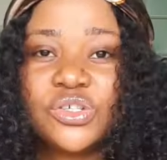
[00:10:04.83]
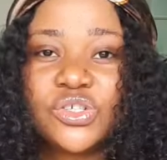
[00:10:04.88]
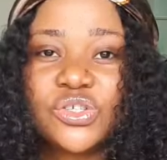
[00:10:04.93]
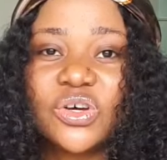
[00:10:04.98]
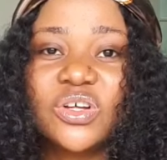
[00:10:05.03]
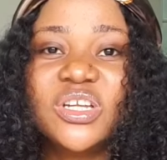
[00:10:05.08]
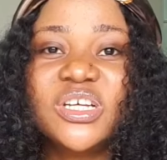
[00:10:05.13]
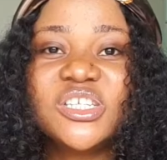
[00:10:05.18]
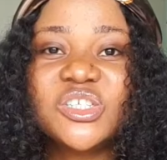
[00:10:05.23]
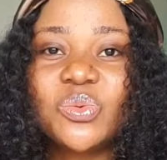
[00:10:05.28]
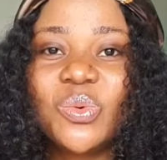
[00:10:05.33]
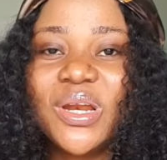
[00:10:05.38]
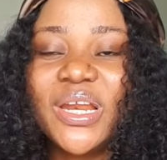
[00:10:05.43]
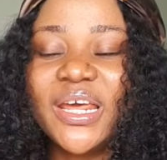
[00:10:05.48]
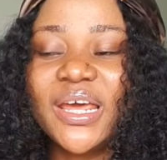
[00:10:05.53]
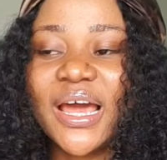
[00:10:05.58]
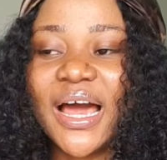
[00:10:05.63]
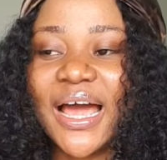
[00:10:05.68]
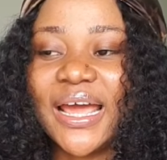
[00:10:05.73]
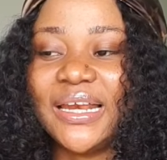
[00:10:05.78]
So this
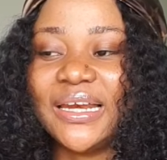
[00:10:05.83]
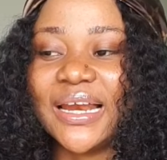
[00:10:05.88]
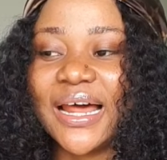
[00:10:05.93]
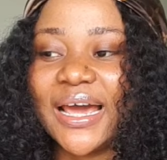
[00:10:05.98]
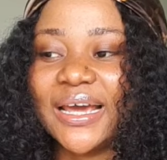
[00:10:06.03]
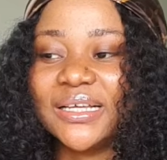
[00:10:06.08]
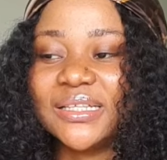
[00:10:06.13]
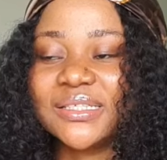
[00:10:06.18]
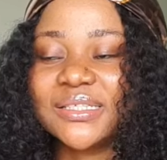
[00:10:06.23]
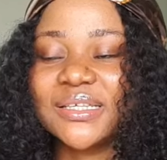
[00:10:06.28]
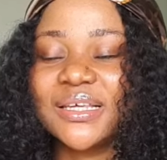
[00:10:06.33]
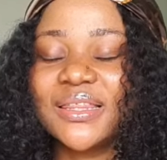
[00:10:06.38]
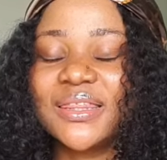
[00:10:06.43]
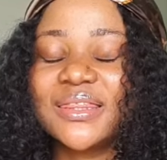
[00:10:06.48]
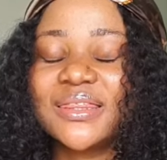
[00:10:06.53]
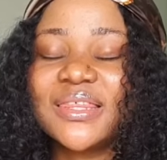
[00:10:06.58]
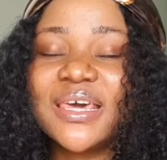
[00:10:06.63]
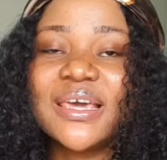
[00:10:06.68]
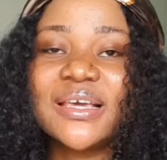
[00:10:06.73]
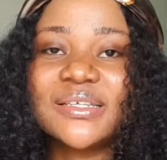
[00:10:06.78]
really highlights
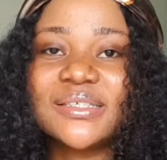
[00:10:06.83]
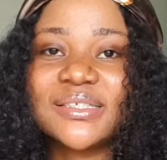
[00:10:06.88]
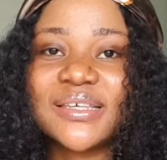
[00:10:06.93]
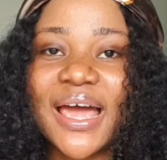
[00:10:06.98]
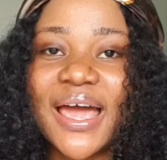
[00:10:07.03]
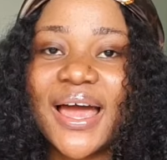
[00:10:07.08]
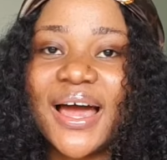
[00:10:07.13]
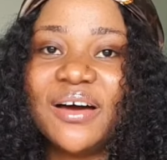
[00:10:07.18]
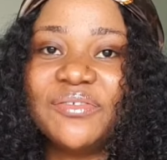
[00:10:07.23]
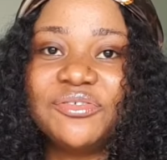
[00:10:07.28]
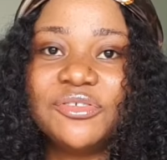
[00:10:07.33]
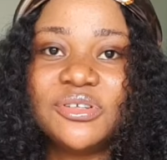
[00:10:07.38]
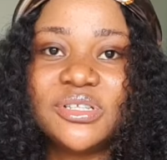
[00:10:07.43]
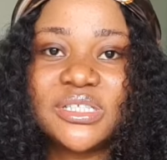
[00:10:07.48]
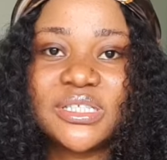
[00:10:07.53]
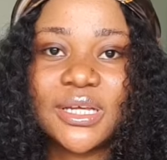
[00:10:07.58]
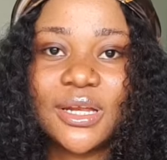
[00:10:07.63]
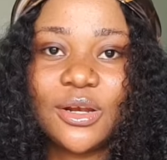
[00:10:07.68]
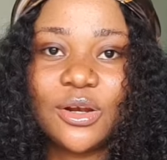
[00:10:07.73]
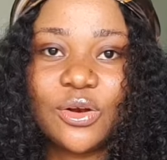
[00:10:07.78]
things I
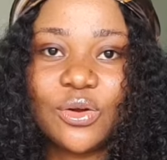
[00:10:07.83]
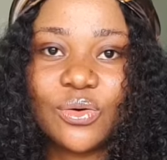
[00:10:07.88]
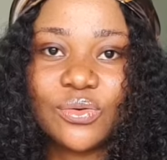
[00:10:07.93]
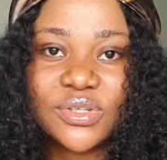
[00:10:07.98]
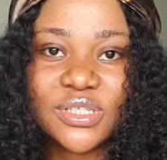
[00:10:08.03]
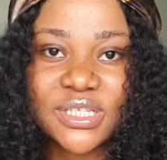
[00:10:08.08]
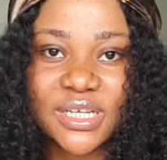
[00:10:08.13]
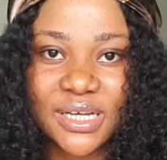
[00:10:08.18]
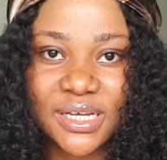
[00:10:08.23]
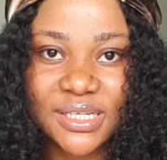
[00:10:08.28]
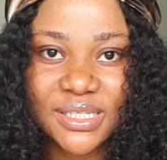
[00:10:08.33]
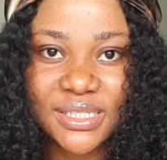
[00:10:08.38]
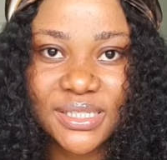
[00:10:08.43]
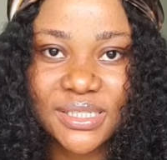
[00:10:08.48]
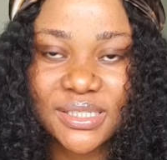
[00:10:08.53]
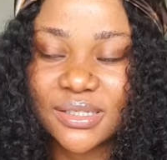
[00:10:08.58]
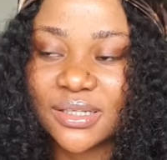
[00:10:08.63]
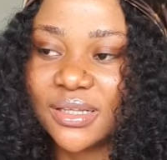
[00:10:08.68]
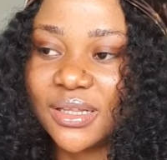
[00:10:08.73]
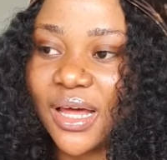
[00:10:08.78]
haven't
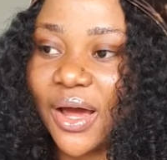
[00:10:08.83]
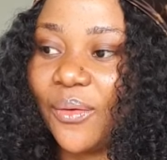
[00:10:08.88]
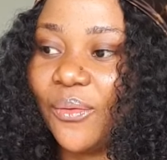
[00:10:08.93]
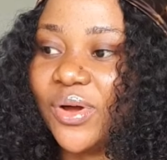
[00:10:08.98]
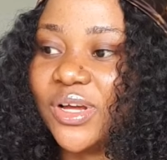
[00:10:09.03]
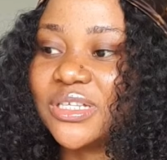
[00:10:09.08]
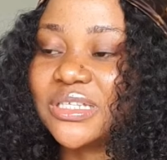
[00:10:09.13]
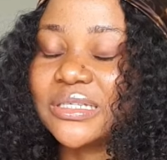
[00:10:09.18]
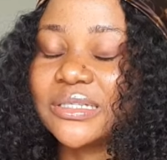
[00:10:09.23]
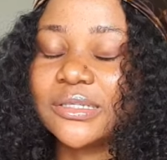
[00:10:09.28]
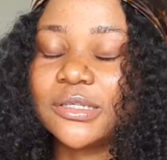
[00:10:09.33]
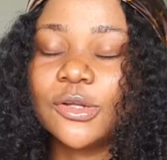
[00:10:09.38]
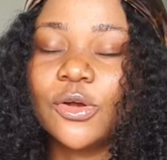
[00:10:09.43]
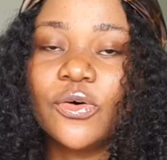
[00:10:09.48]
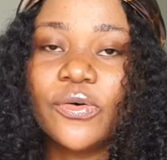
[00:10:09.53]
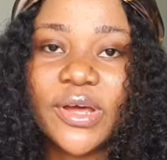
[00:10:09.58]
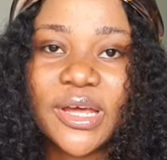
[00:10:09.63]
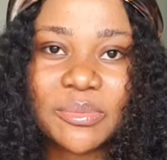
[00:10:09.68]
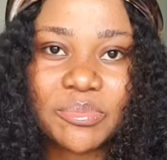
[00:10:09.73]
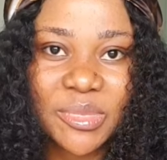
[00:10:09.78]
noticed that were
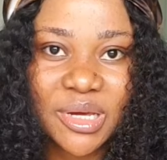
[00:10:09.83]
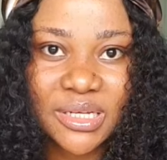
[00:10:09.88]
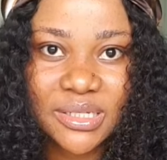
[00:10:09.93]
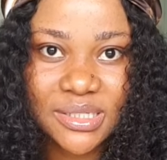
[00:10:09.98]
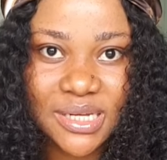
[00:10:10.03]
slowing me